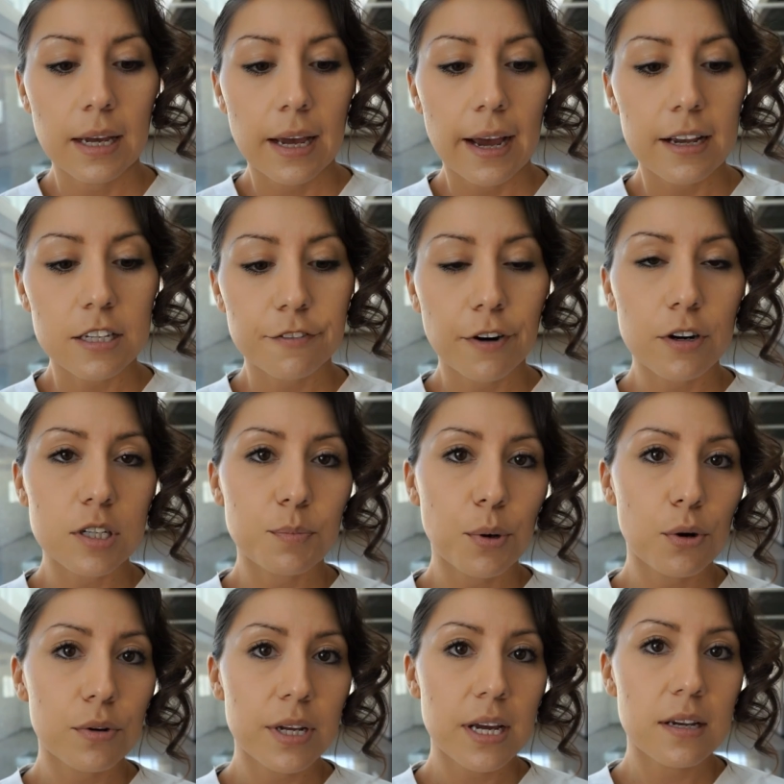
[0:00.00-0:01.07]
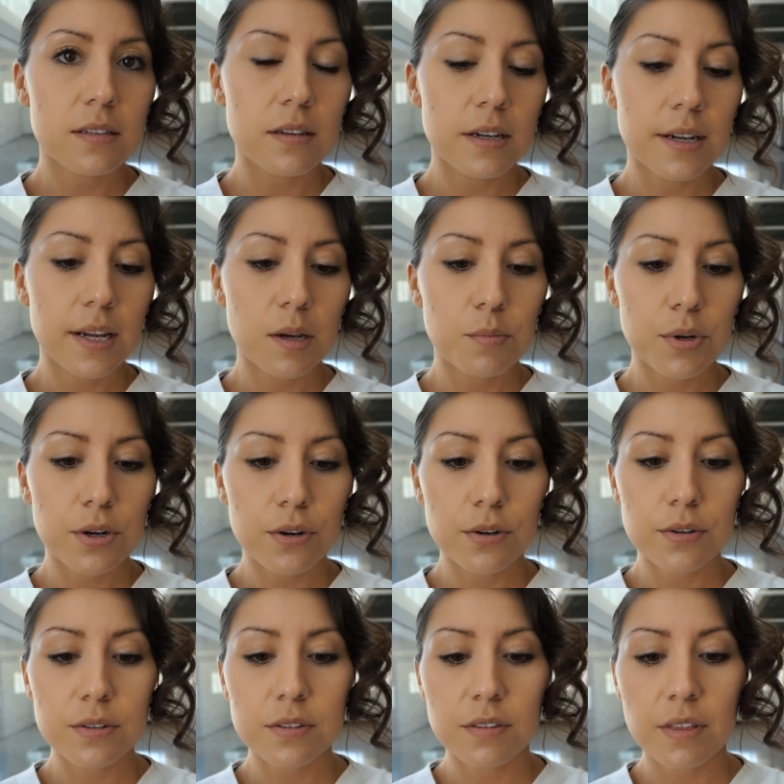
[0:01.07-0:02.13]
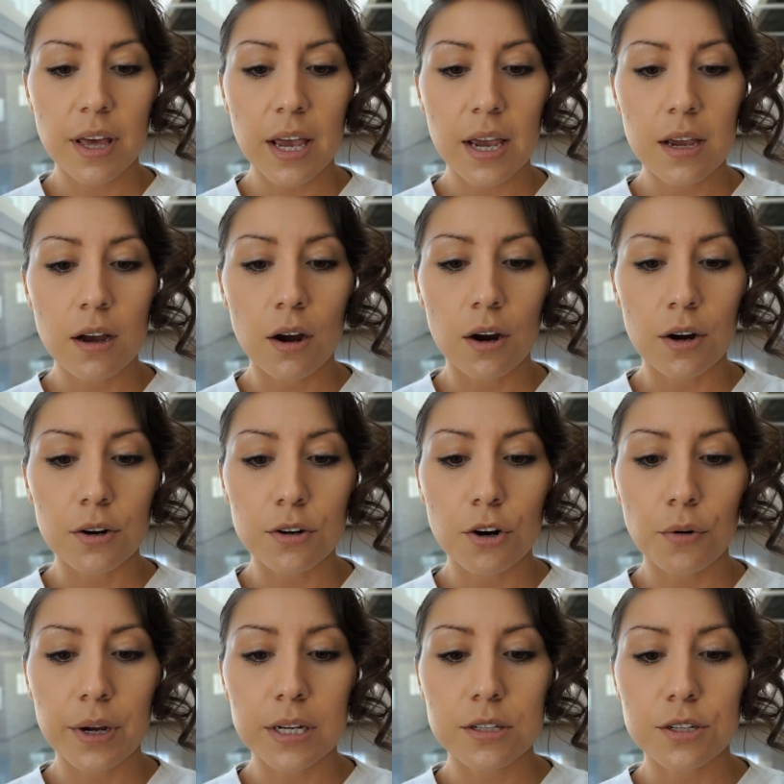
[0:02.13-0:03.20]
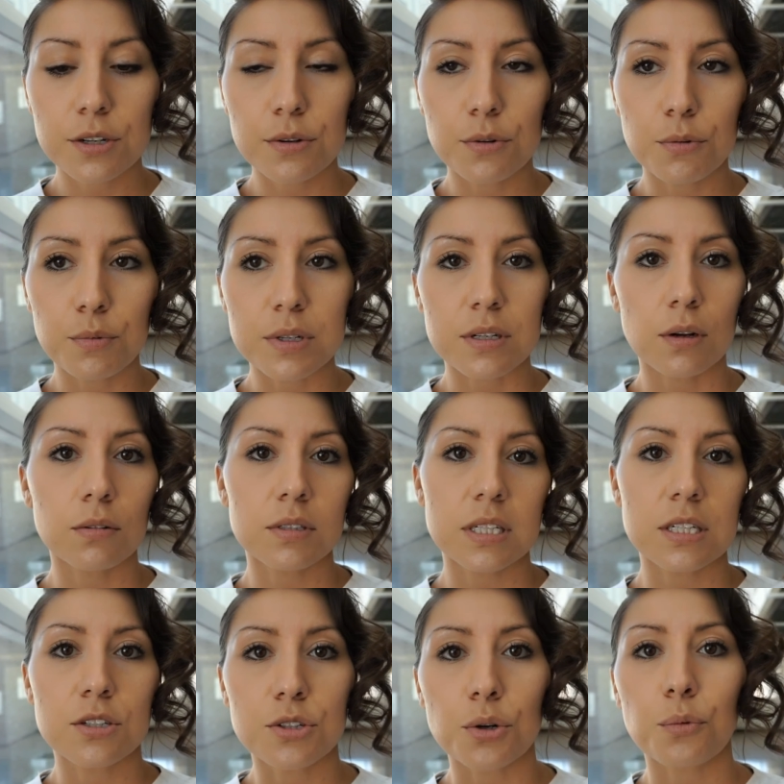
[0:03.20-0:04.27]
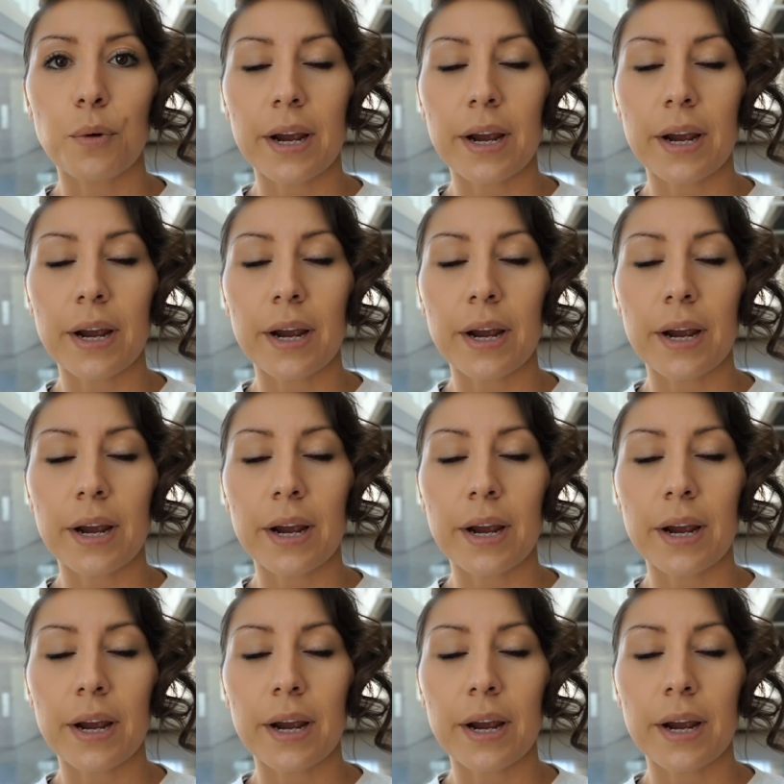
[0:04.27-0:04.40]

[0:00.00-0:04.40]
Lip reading: As far as protease inhibitors, they are going to result in they're